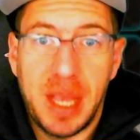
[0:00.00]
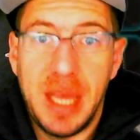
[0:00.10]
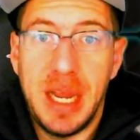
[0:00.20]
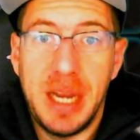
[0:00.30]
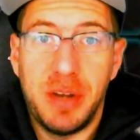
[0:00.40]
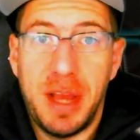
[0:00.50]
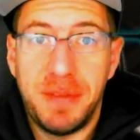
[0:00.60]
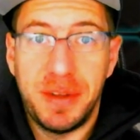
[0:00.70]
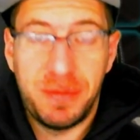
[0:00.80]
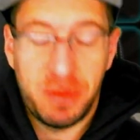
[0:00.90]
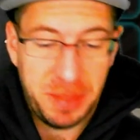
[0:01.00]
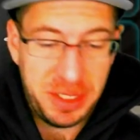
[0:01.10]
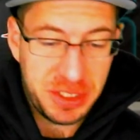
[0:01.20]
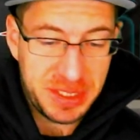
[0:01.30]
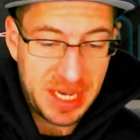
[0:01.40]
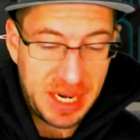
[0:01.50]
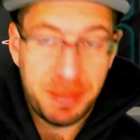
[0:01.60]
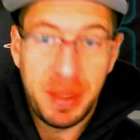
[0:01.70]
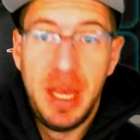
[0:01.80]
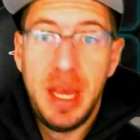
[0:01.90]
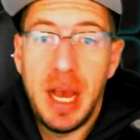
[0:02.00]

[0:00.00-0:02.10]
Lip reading: I don't have a formation set up.